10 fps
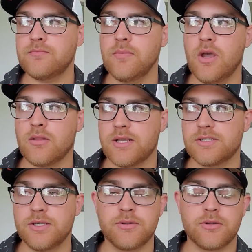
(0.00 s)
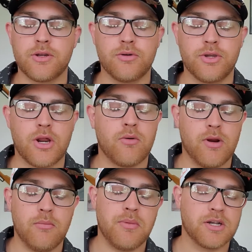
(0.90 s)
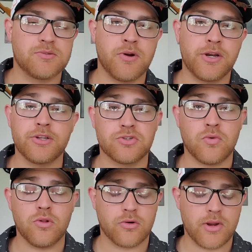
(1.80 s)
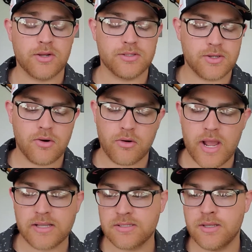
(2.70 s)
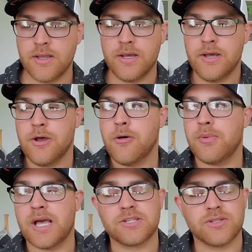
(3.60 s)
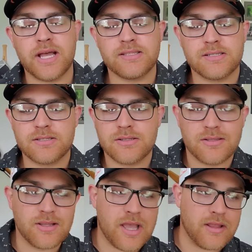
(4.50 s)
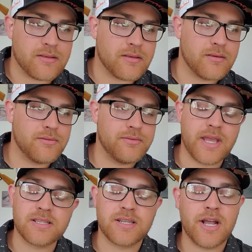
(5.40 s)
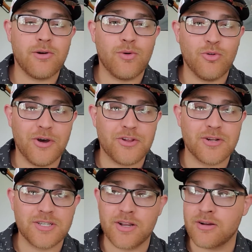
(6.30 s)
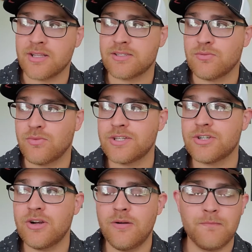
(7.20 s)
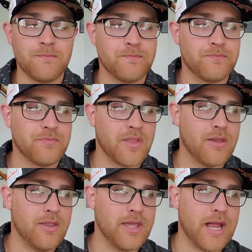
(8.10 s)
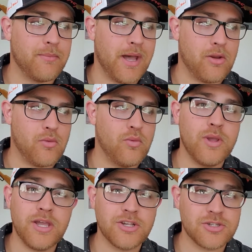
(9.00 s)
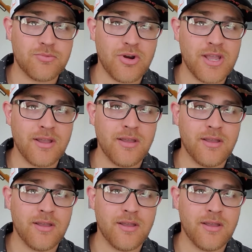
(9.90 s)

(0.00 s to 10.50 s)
unless you're not wearing bug spray and just rolling around in tall grass. But yeah, so that's kind of what weather is here. It's winter. You got about a week of spring,